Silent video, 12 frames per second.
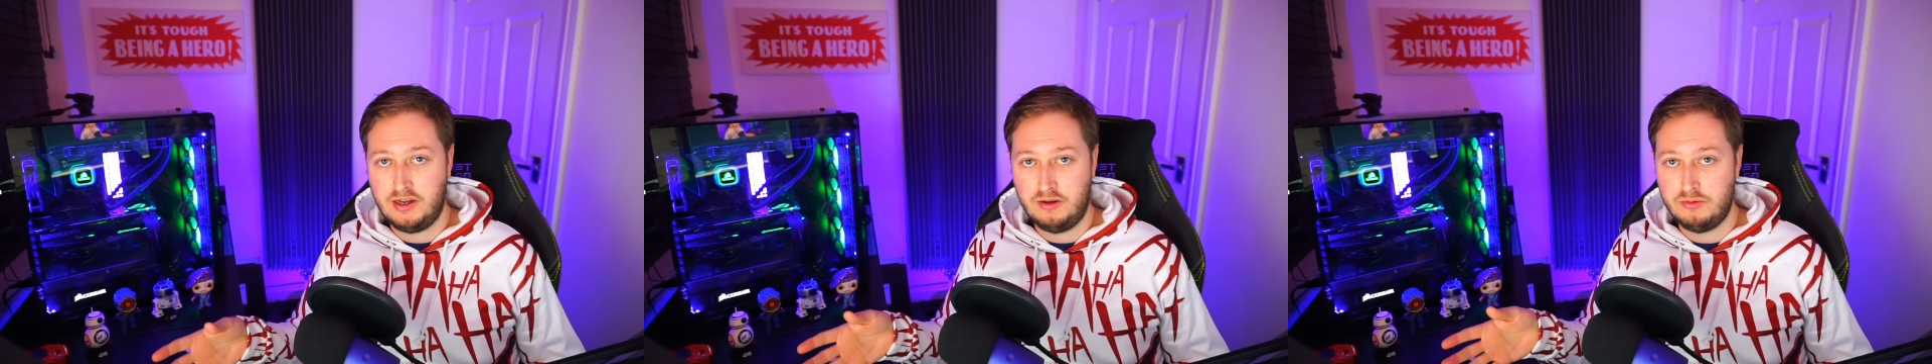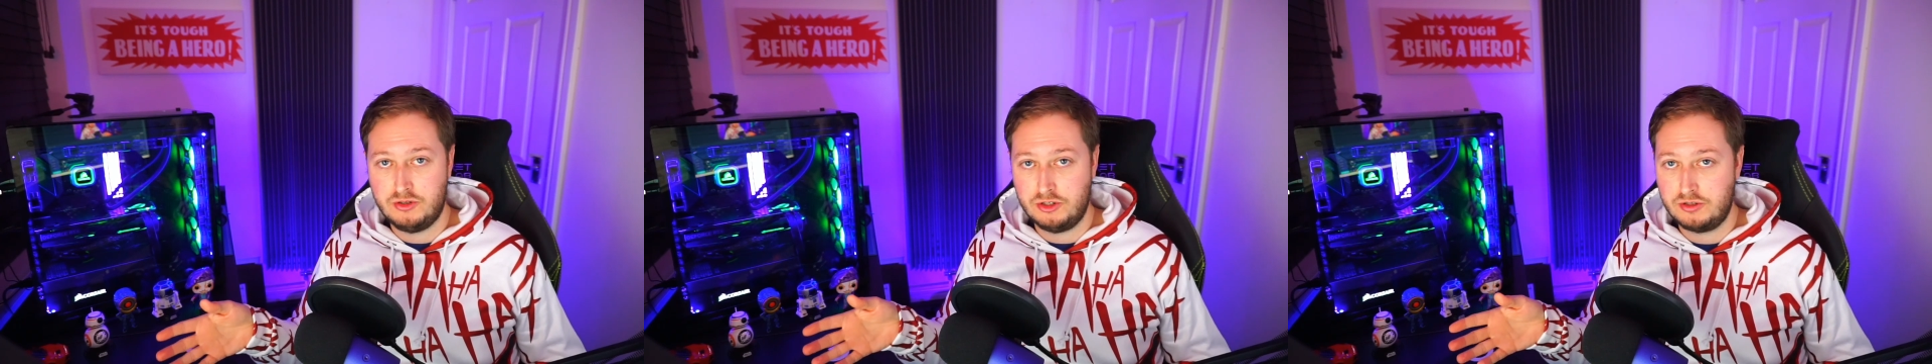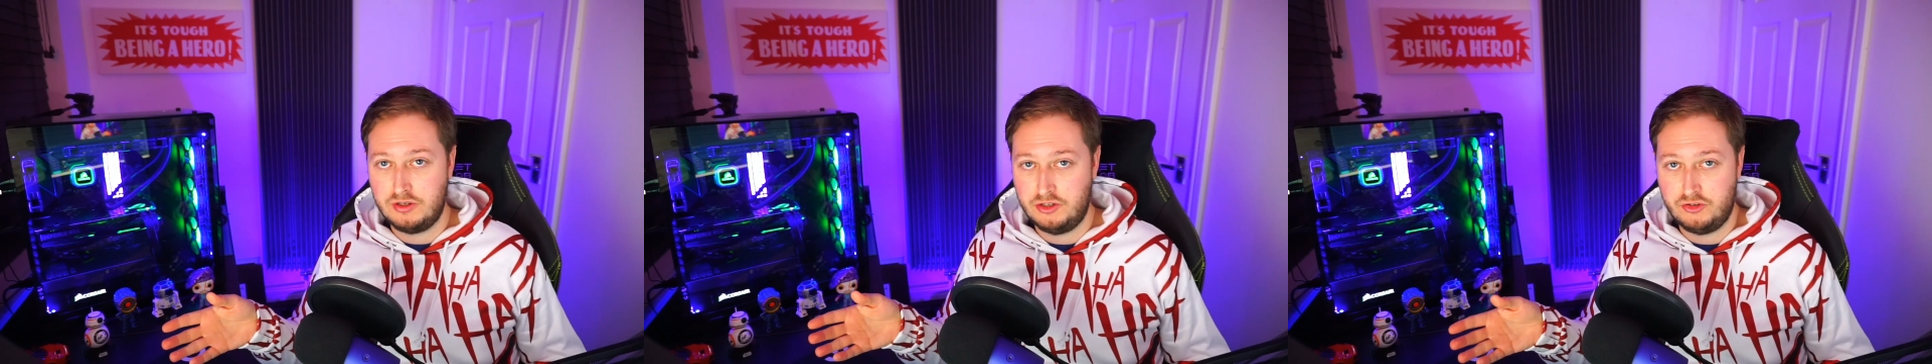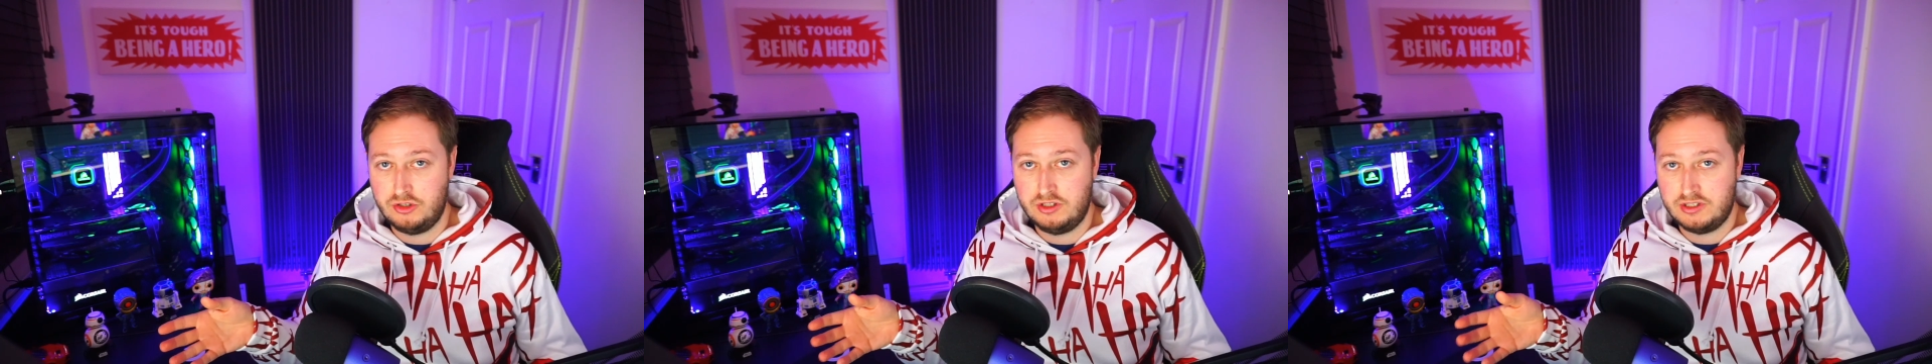I would just
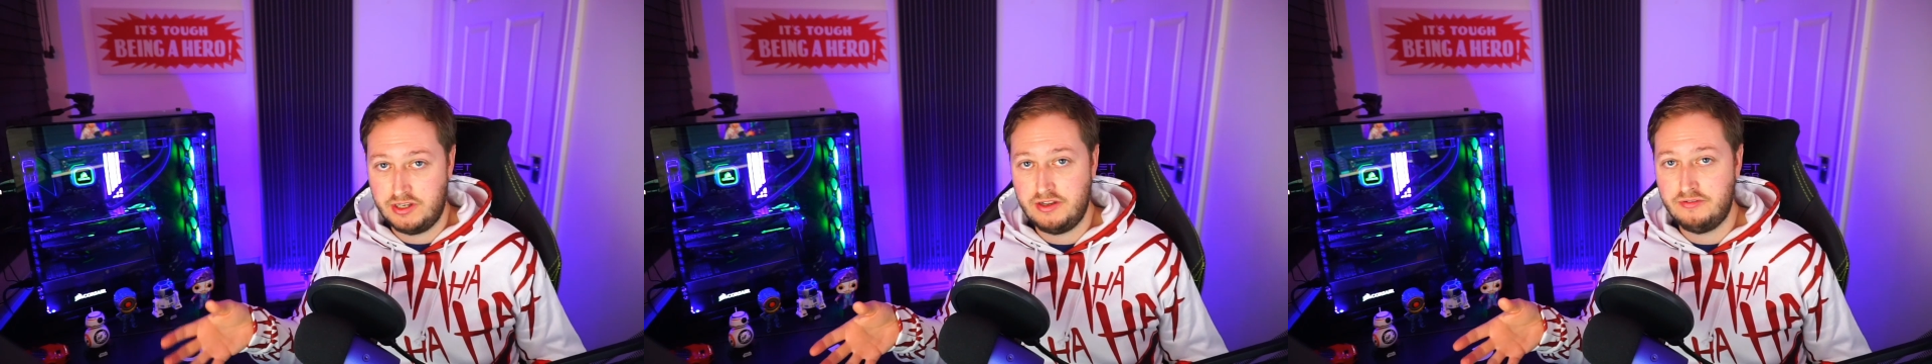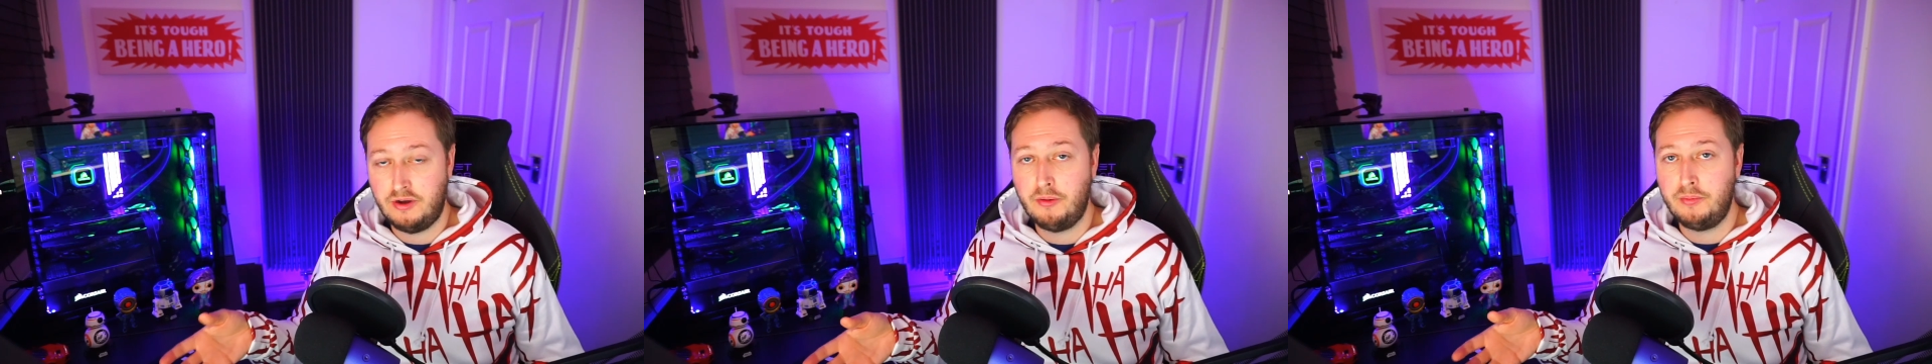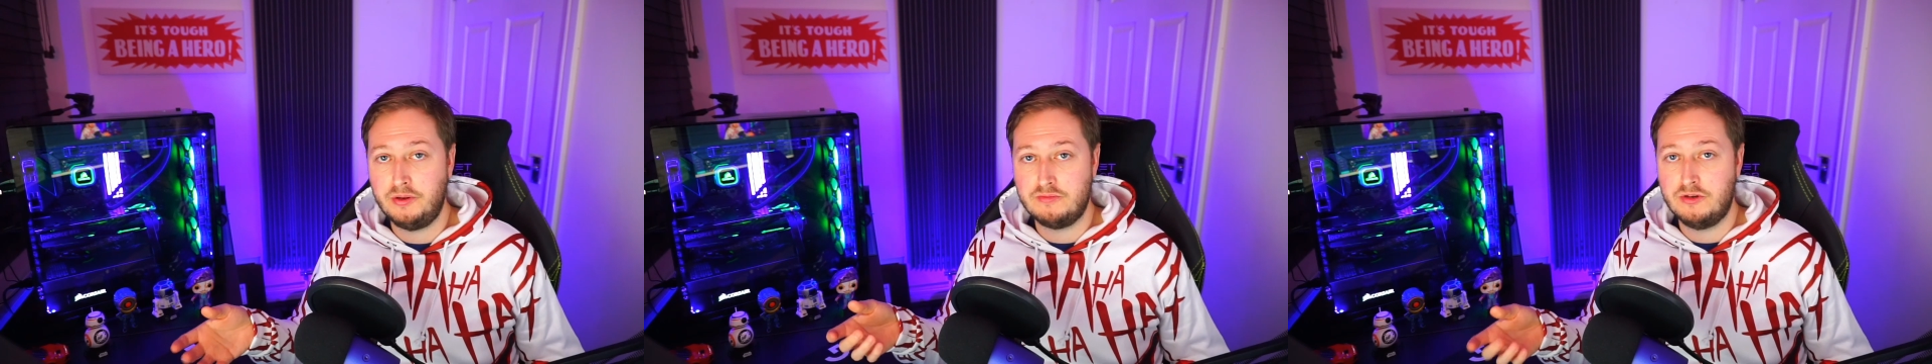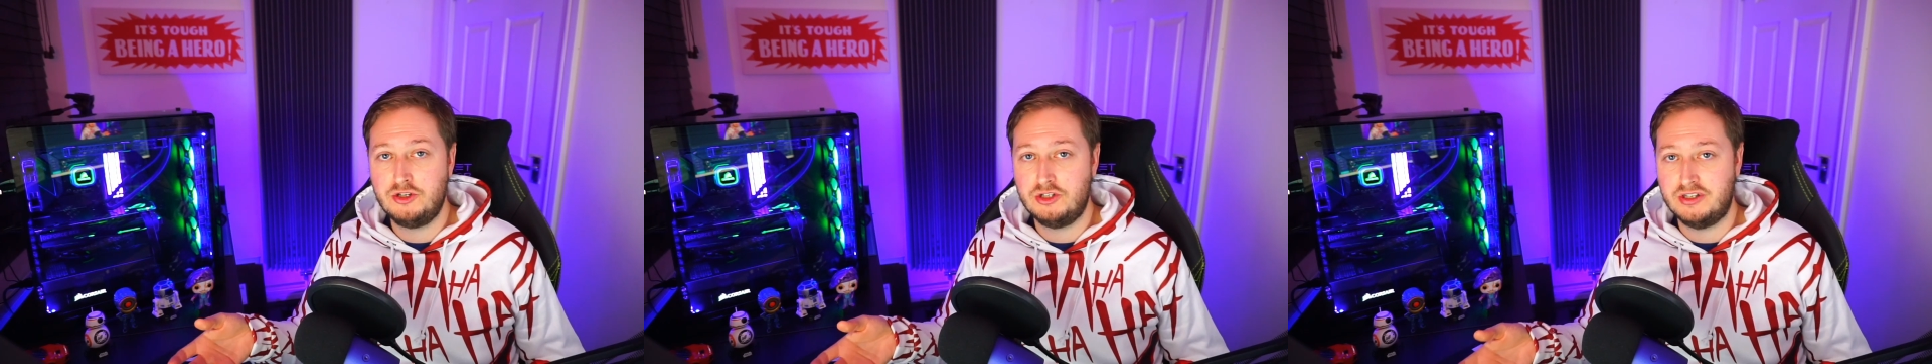literally save up as
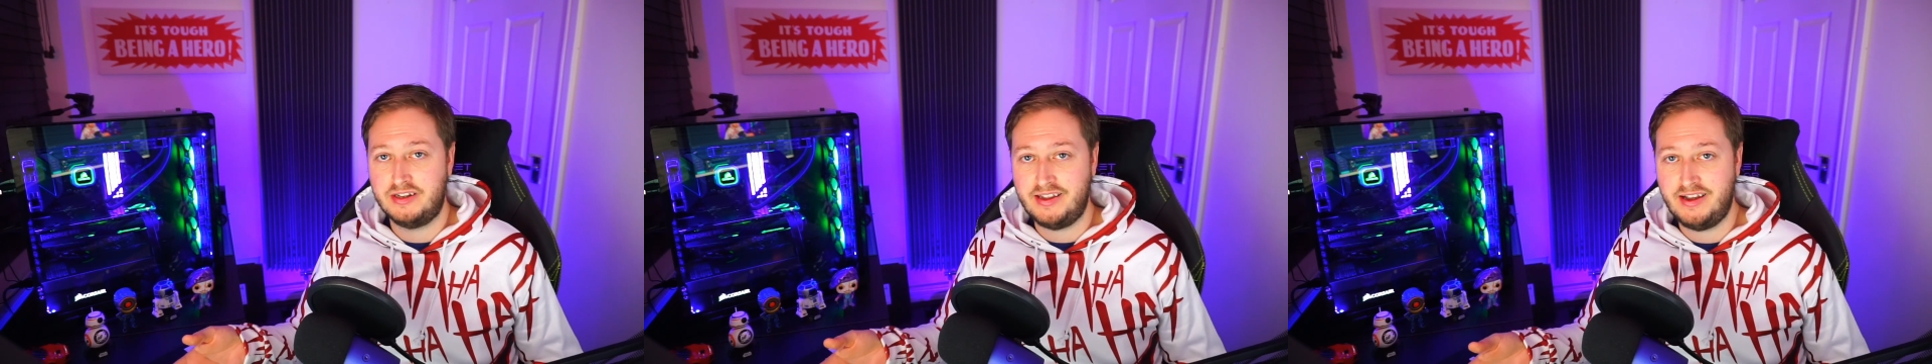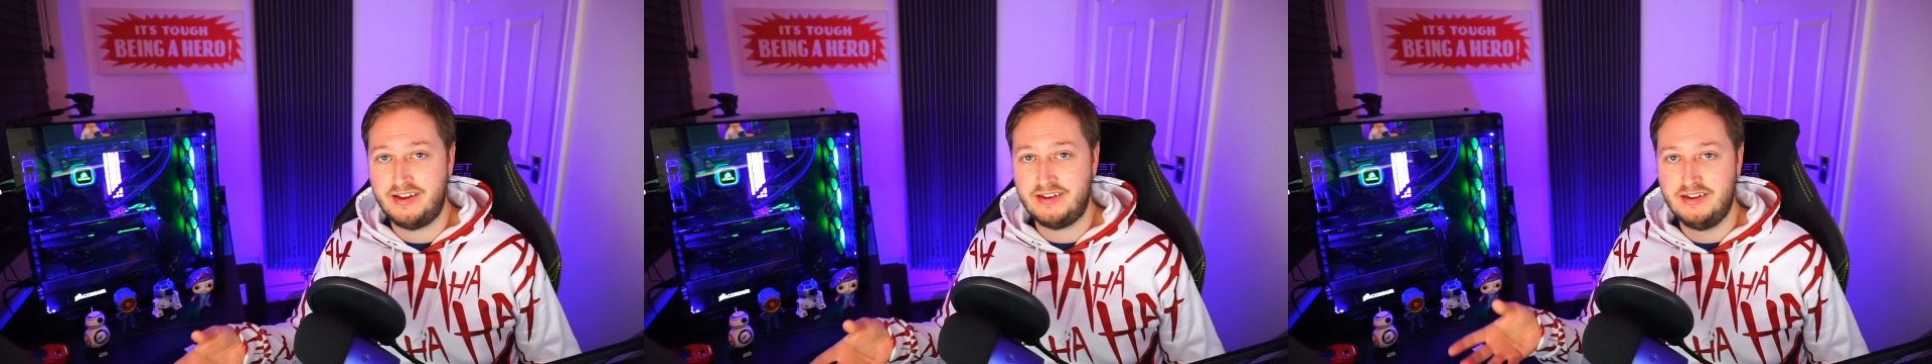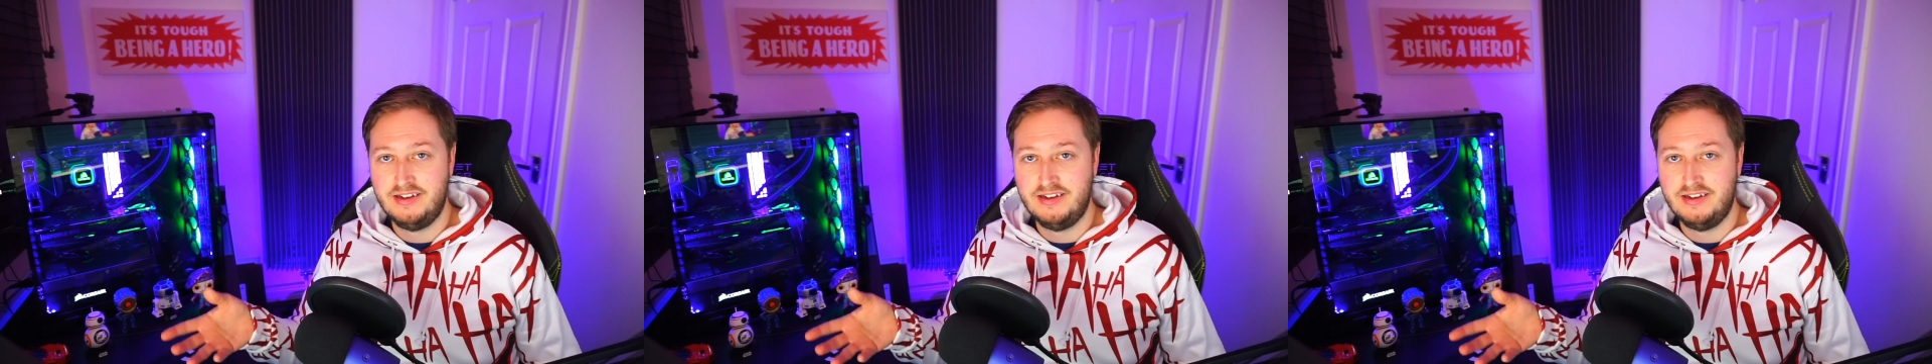much as I can